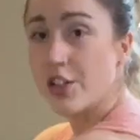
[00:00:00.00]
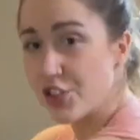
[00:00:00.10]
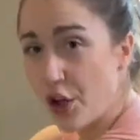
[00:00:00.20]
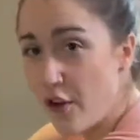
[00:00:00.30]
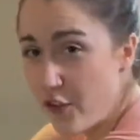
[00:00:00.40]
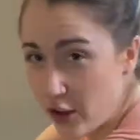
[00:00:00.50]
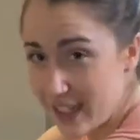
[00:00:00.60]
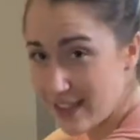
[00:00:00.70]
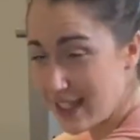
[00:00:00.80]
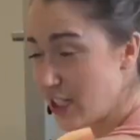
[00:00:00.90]
So for
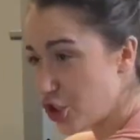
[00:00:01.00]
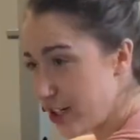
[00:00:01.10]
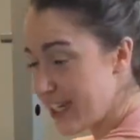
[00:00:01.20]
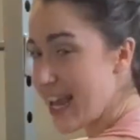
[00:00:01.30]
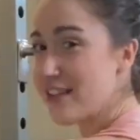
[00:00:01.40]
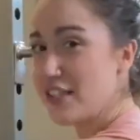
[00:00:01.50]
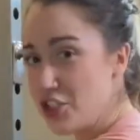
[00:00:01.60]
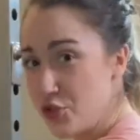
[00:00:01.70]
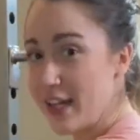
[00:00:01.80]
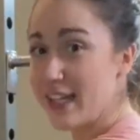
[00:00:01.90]
eccentric,
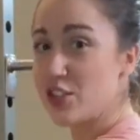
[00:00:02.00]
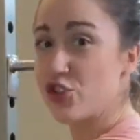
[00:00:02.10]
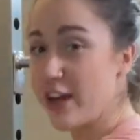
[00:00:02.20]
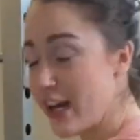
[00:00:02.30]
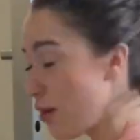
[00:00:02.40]
accentuated, straight arm